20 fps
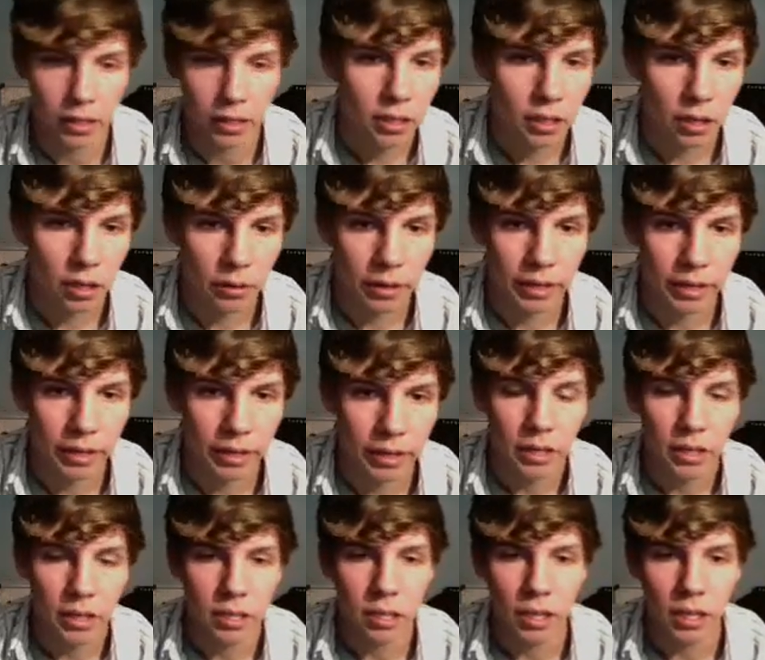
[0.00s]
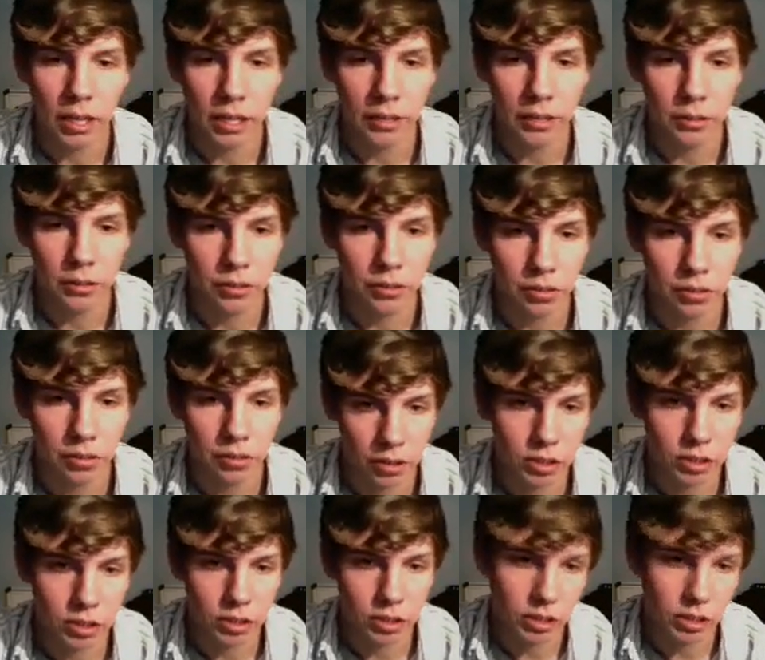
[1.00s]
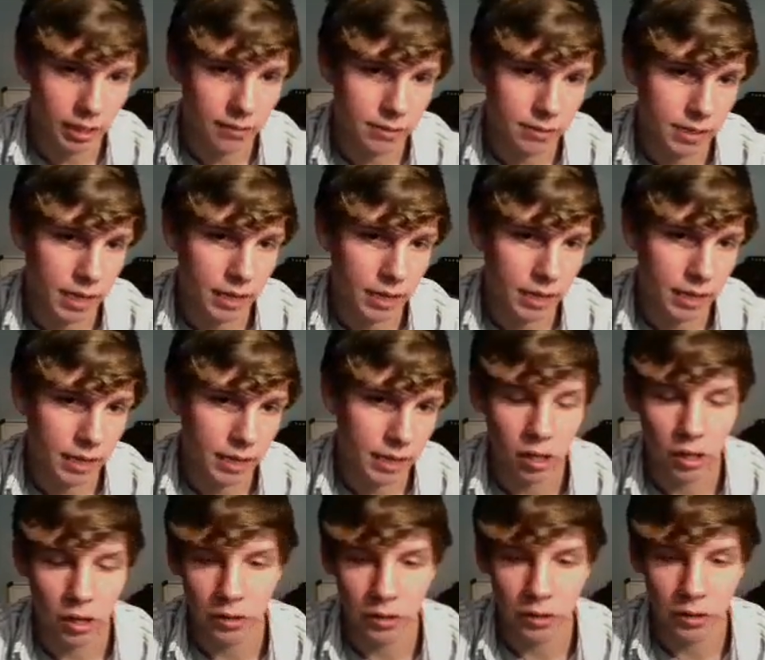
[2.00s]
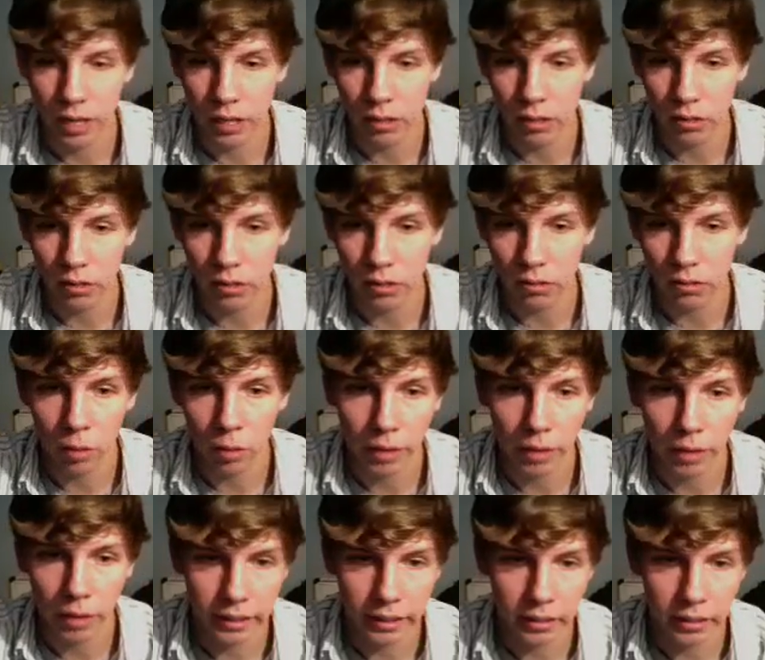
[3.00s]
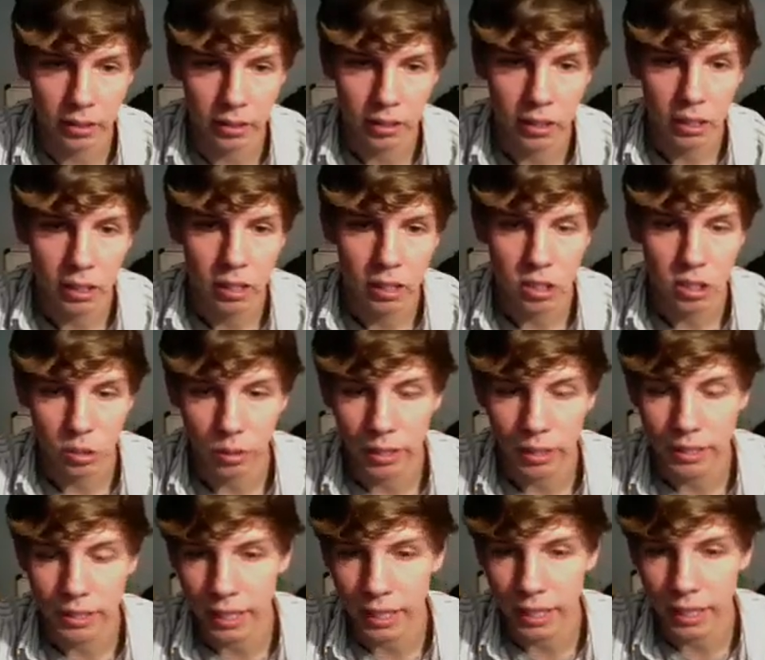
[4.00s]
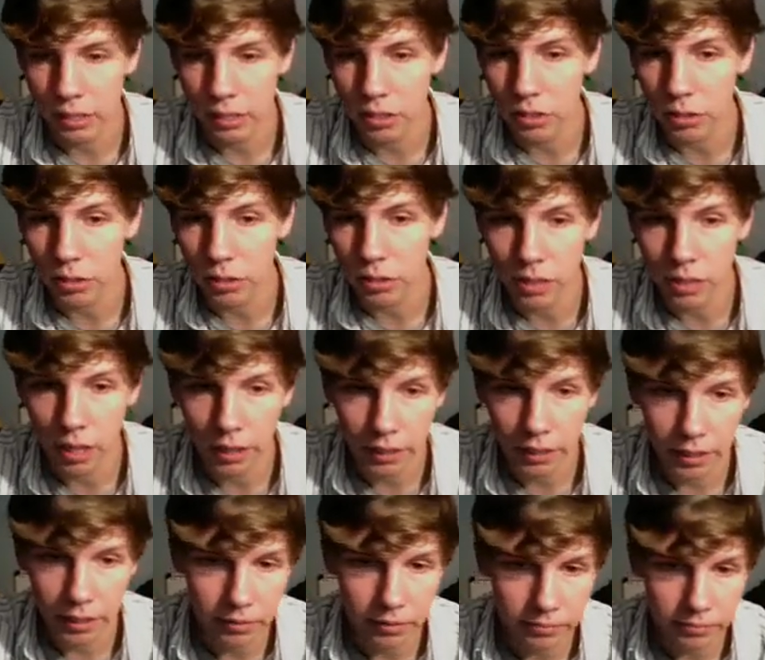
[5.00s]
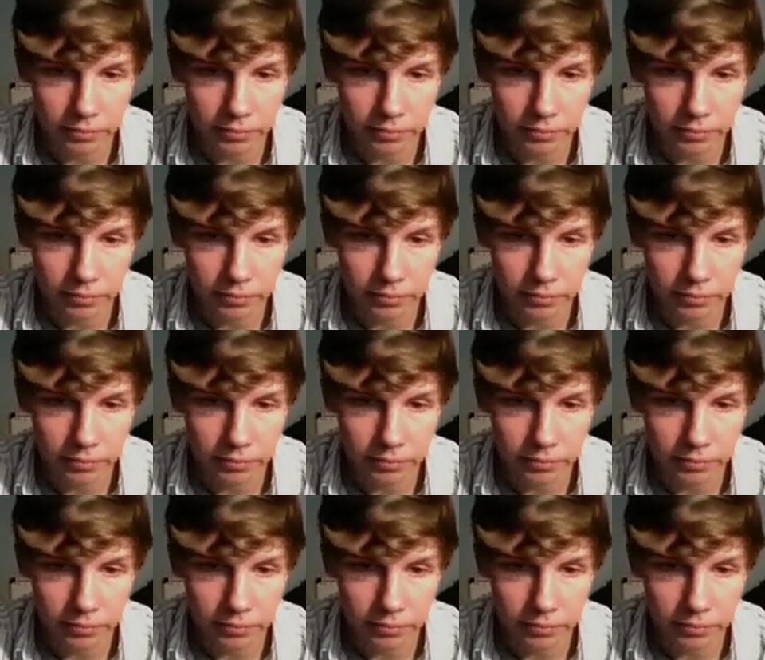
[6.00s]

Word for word: All right, and you see your hard drive on the left side uh, under that little L bracket. So go ahead and take these screws out here.